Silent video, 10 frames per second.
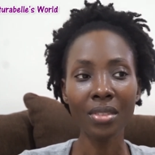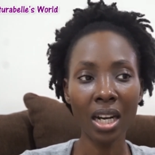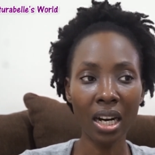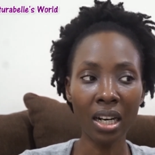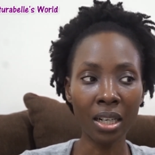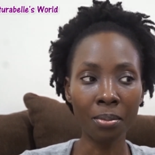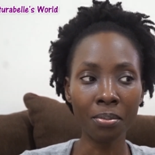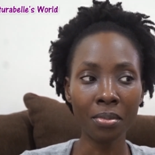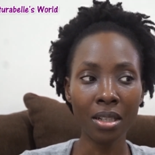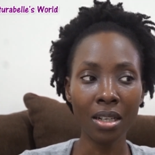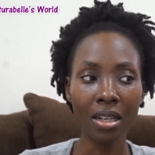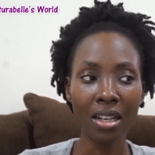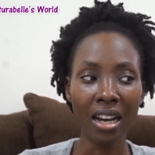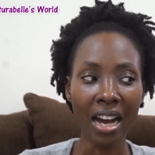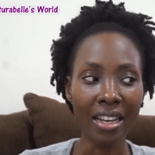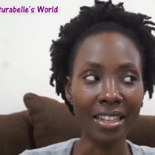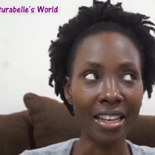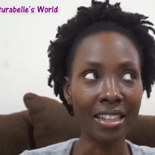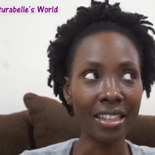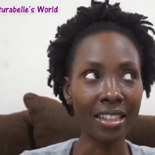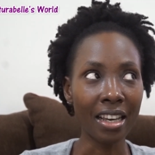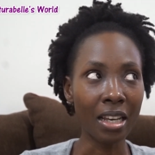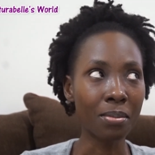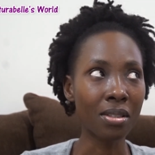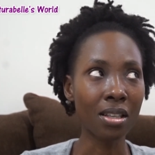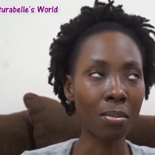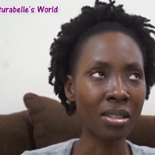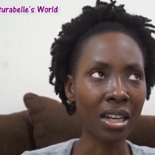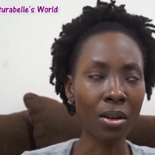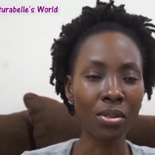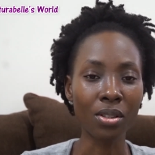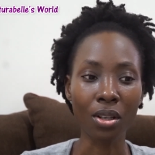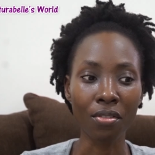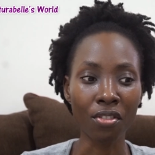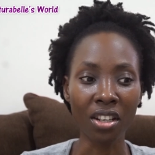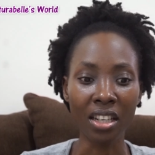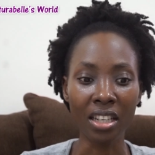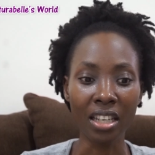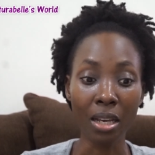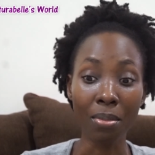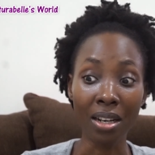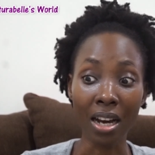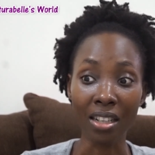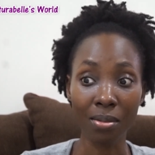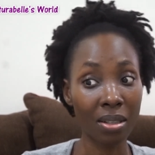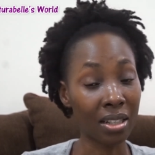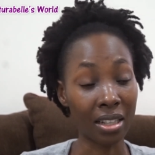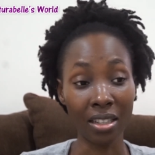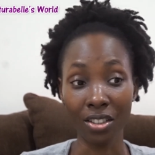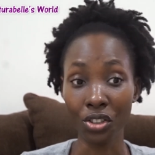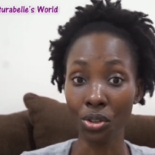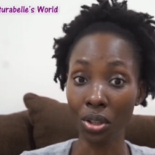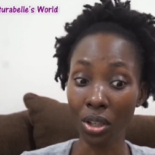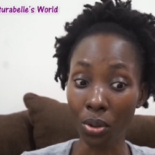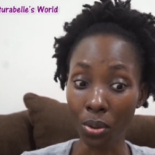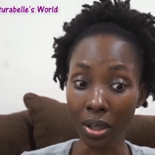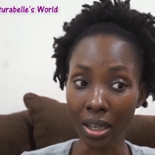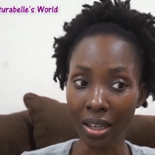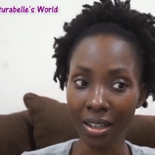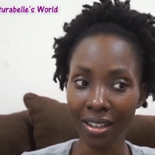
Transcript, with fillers: um, and then he came something I was looking for and then he came and asked me again you sure you okay